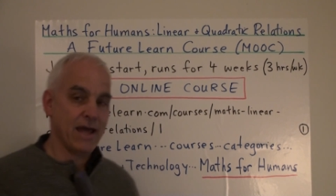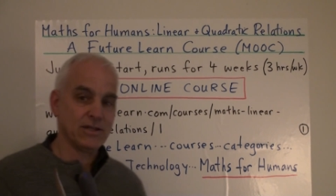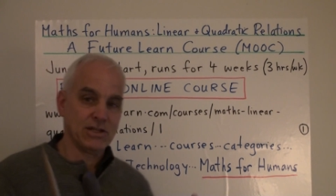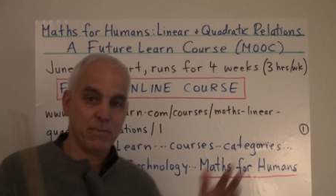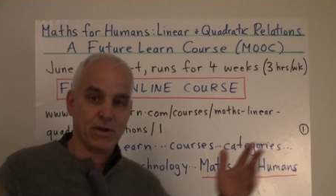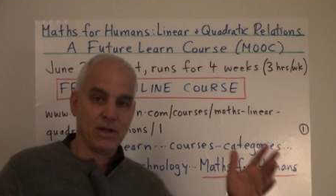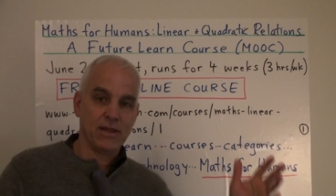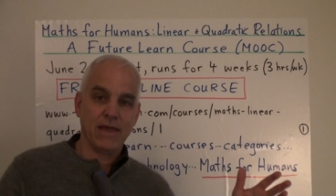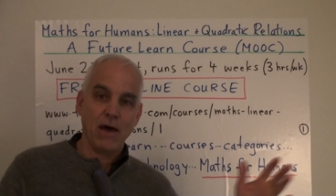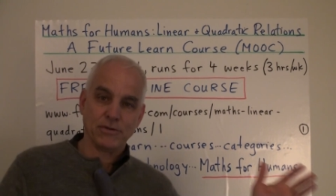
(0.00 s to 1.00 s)
has
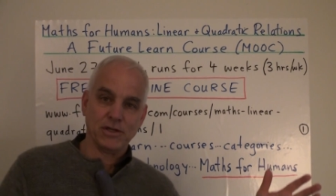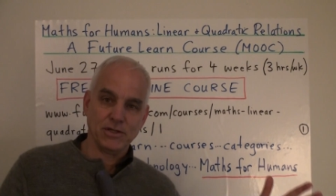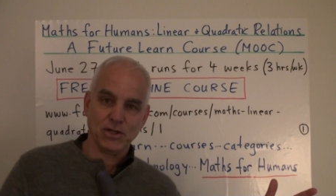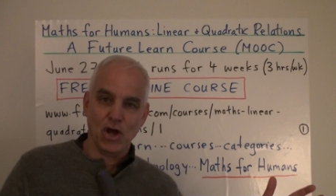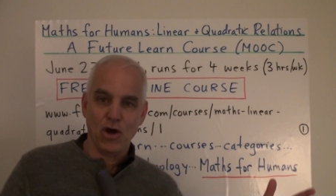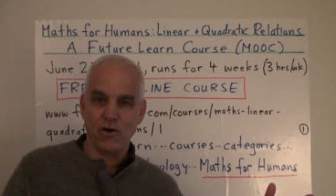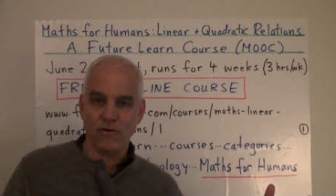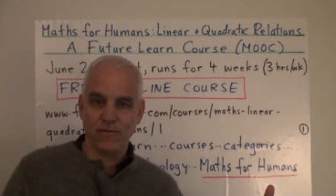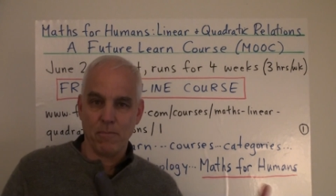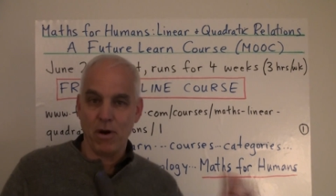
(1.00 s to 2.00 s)
typically thousands
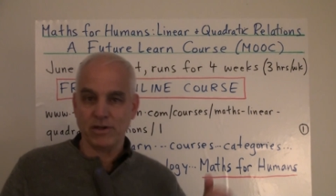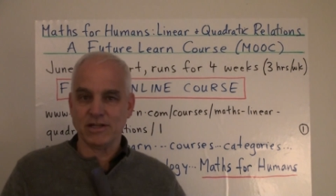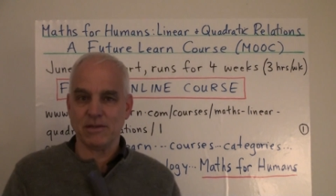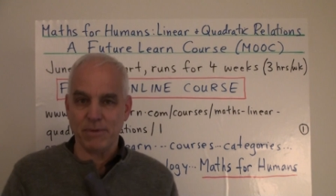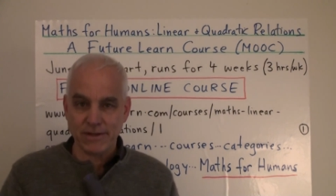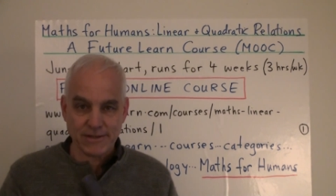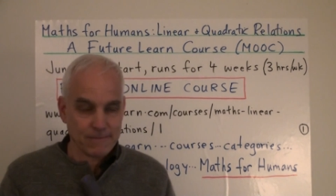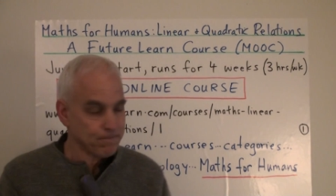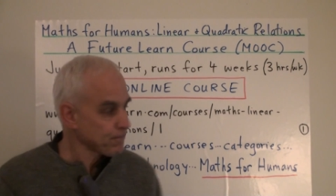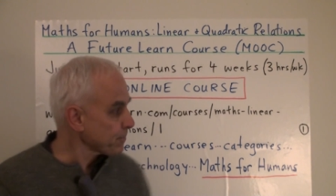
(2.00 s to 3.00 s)
of participants.